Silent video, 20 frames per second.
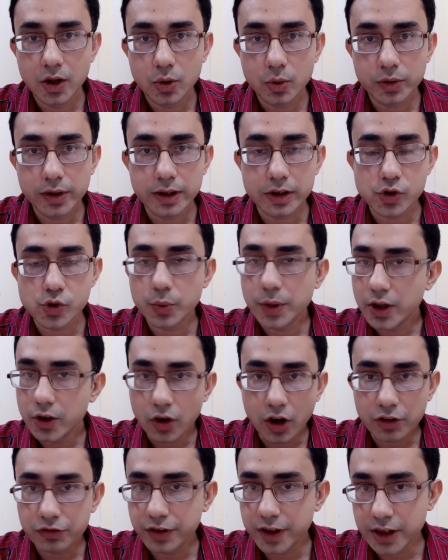Okay, so we are
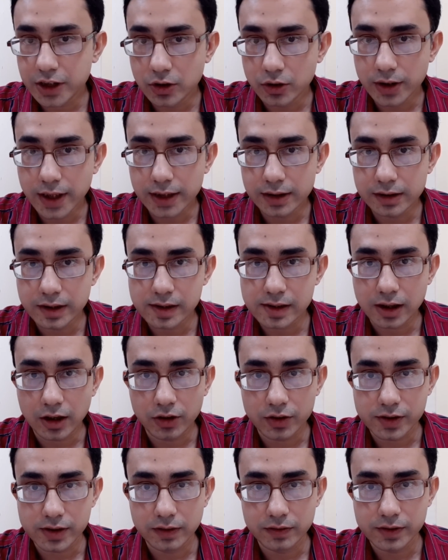not very good at this
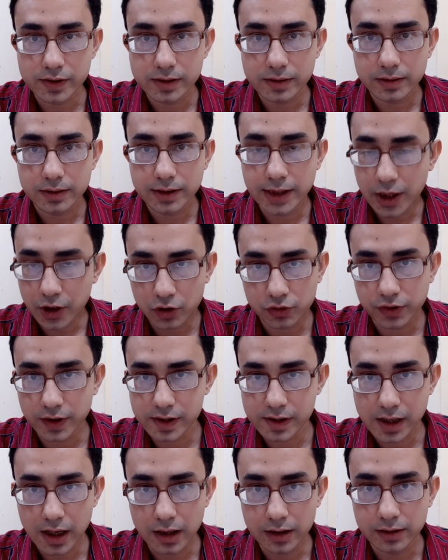ourselves. None of
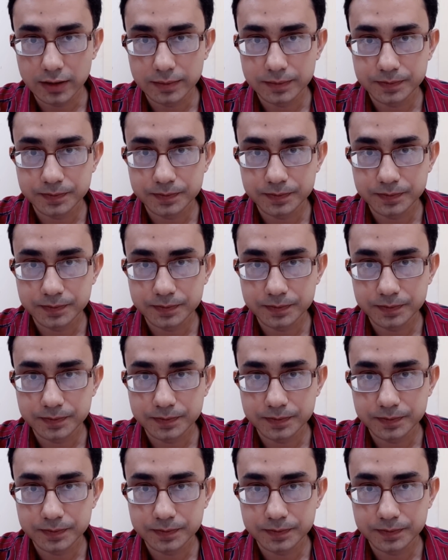us are.